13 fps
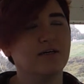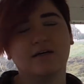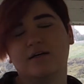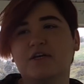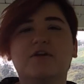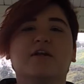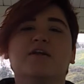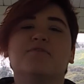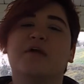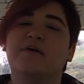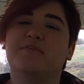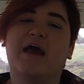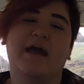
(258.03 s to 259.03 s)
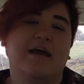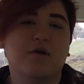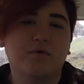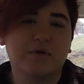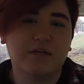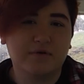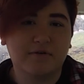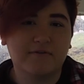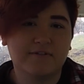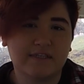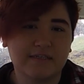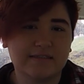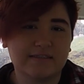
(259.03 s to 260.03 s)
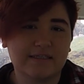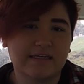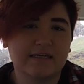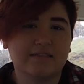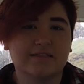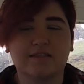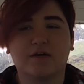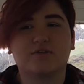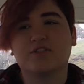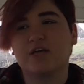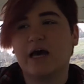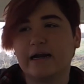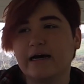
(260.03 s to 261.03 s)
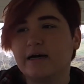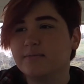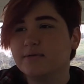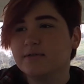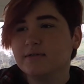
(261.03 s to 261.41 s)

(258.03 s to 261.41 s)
Booty, you didn't even have hair when you were 16, so shut up.